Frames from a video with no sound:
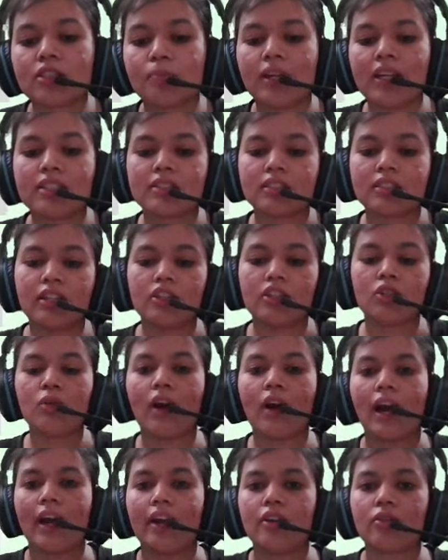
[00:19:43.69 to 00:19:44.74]
And hence they
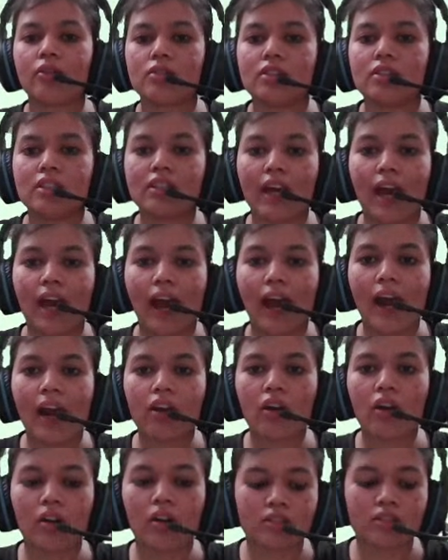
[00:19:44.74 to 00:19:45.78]
are also known as
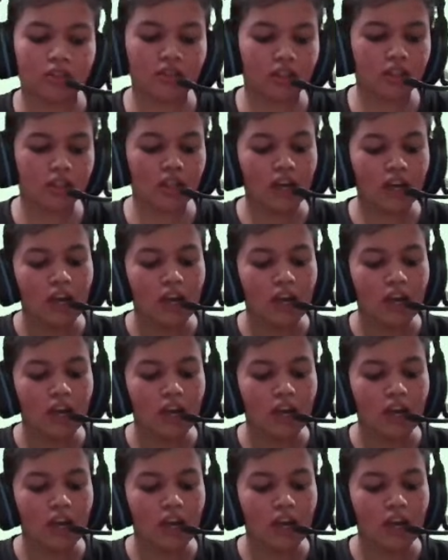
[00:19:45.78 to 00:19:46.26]
autotrophs.